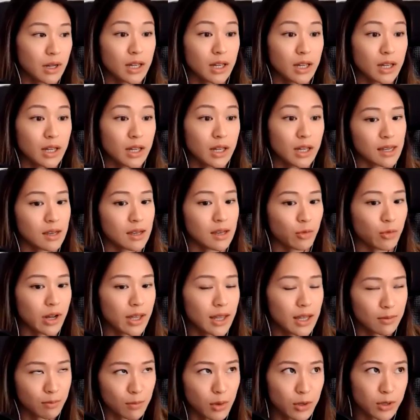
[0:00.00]
in the same way
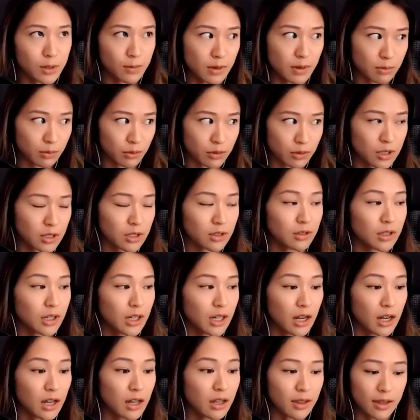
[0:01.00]
that most people do.
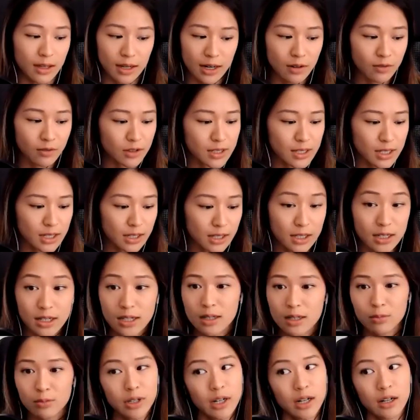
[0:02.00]
They never see the
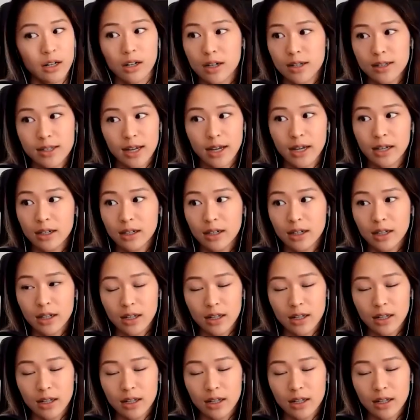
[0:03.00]
disciplinary side.